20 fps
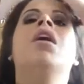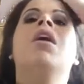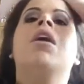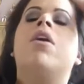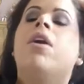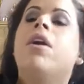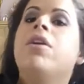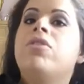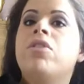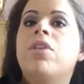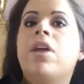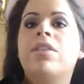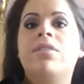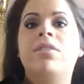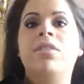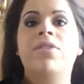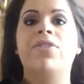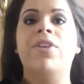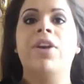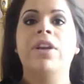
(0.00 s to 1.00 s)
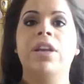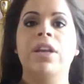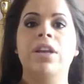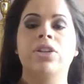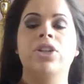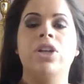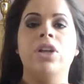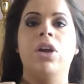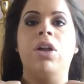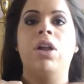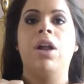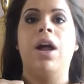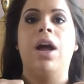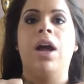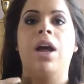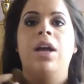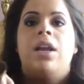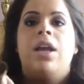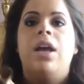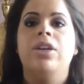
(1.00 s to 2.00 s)
Okay, so that's the foundation all
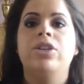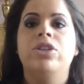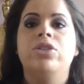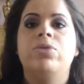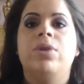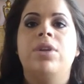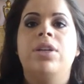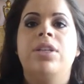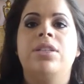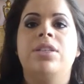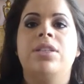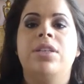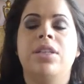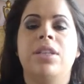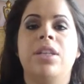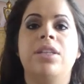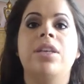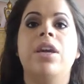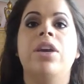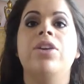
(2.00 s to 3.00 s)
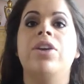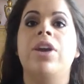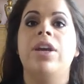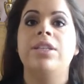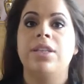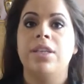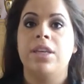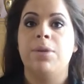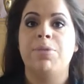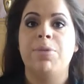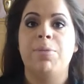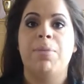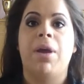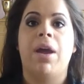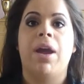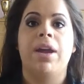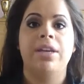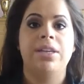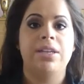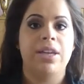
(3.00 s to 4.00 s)
on. I just wanted to tell you guys to keep in
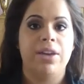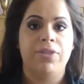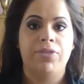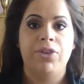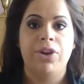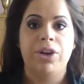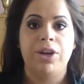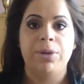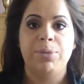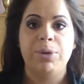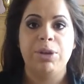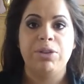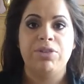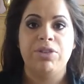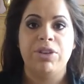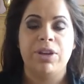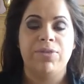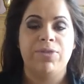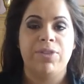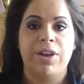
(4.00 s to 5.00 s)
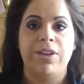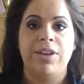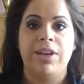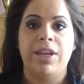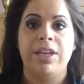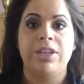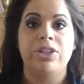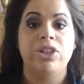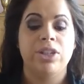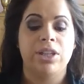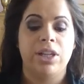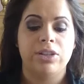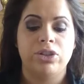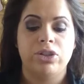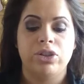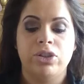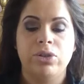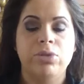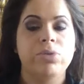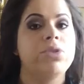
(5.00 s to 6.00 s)
mind, if you're going to be using a foundation that's
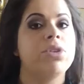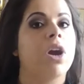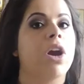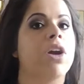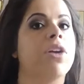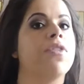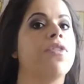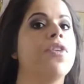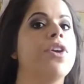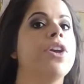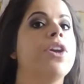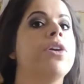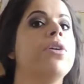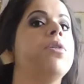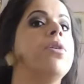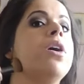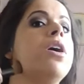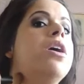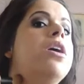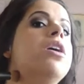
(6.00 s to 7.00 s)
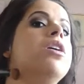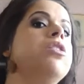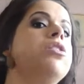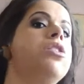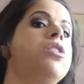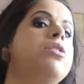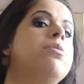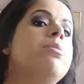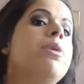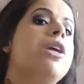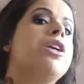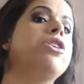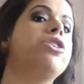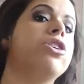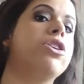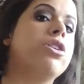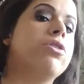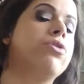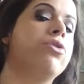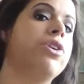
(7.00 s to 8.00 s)
too dark for you, just make
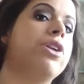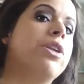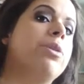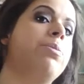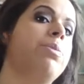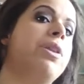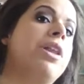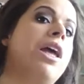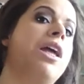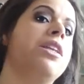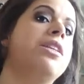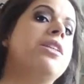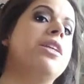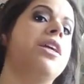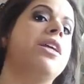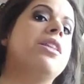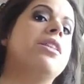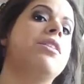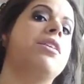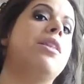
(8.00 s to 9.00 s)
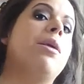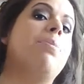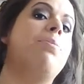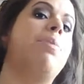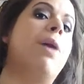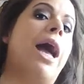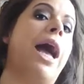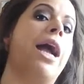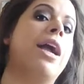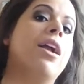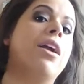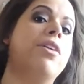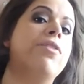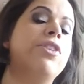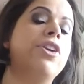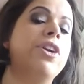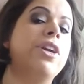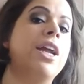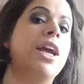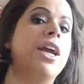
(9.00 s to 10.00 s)
sure to really blend it to the back of
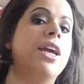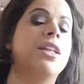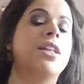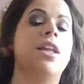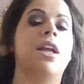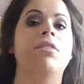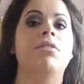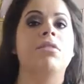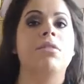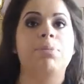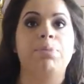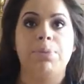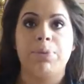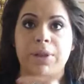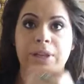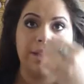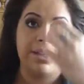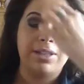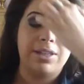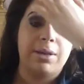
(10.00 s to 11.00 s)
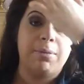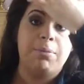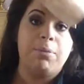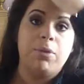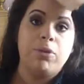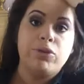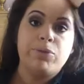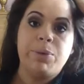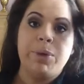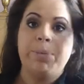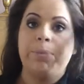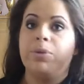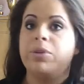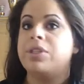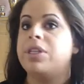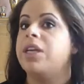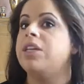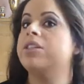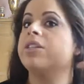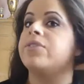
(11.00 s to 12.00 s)
your neck. That's a place that most people
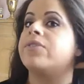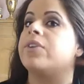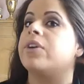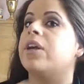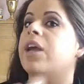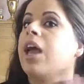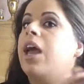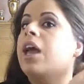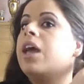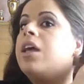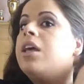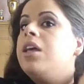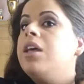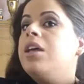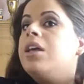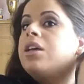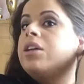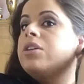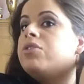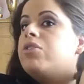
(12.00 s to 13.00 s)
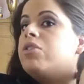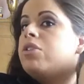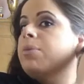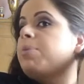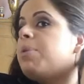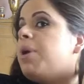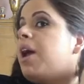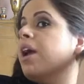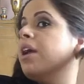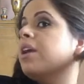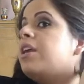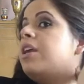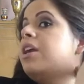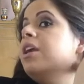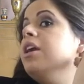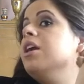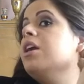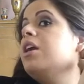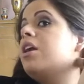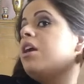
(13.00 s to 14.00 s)
tend to forget. So the back
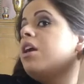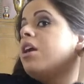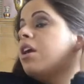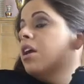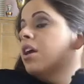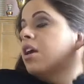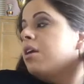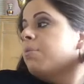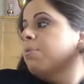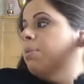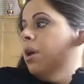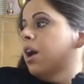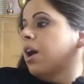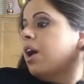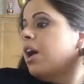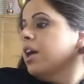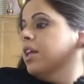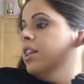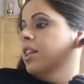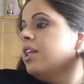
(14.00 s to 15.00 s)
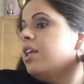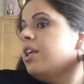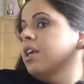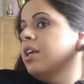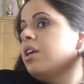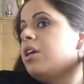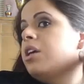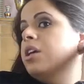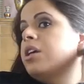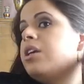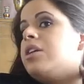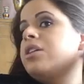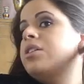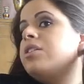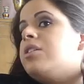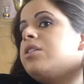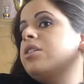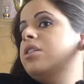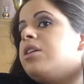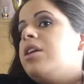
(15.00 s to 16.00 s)
here, behind the
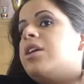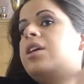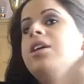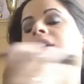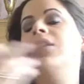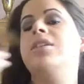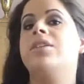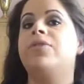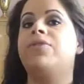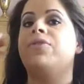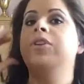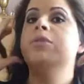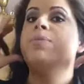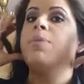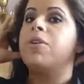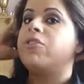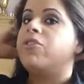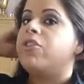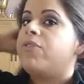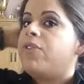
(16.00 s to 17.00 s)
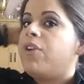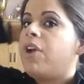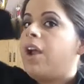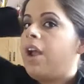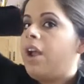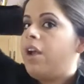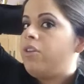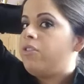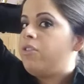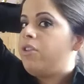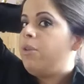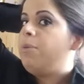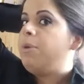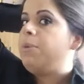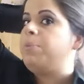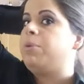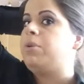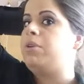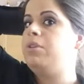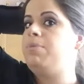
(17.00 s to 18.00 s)
ears, because especially if your hair is going to be
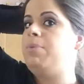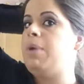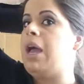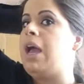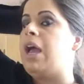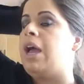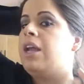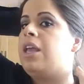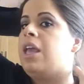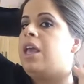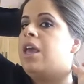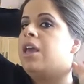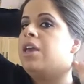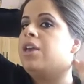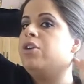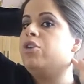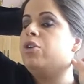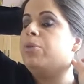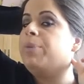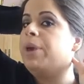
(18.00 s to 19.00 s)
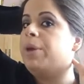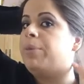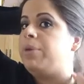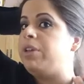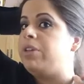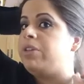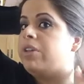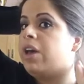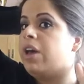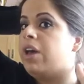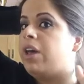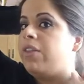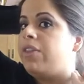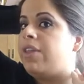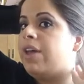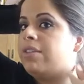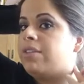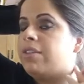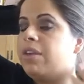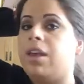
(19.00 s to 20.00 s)
pulled back, you'll be able to tell.
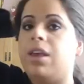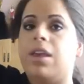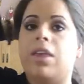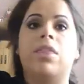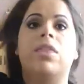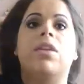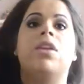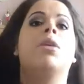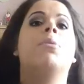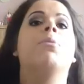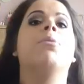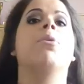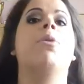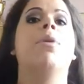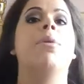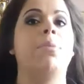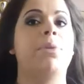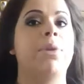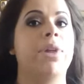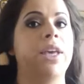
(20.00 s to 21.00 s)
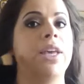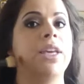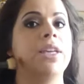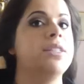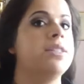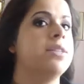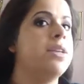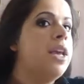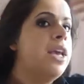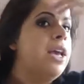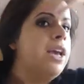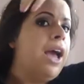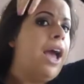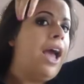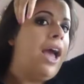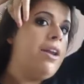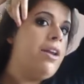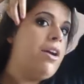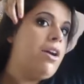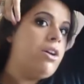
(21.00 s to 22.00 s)
That's like the #1 place.
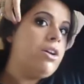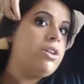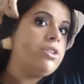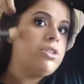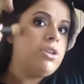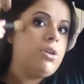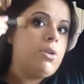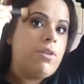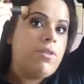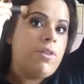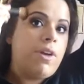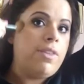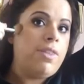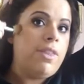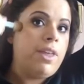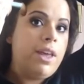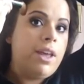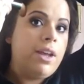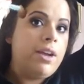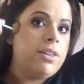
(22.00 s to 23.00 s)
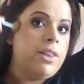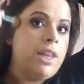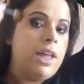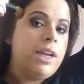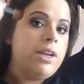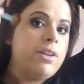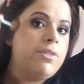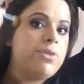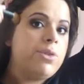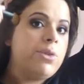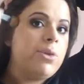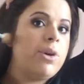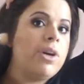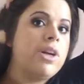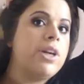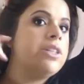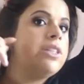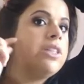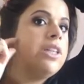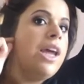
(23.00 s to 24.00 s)
And also around the hairline, of
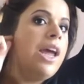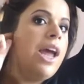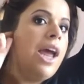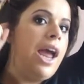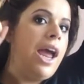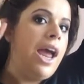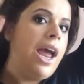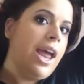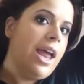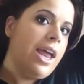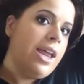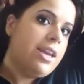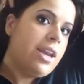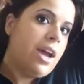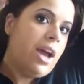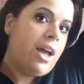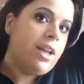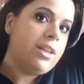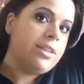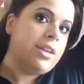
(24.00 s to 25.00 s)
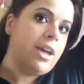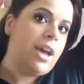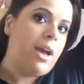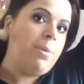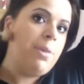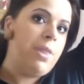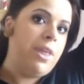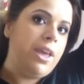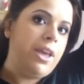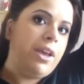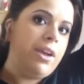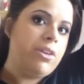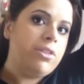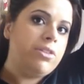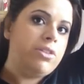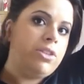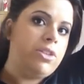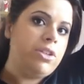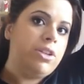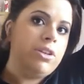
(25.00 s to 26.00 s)
course, and on top of the
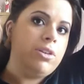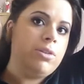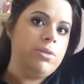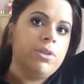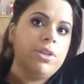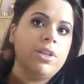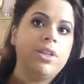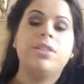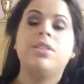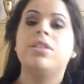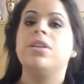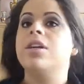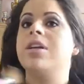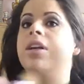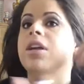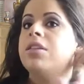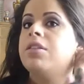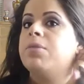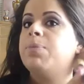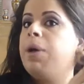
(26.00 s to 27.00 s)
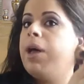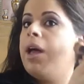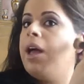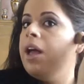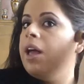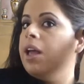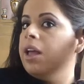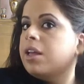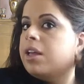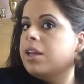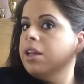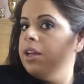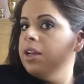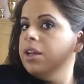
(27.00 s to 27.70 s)
ears too is a good spot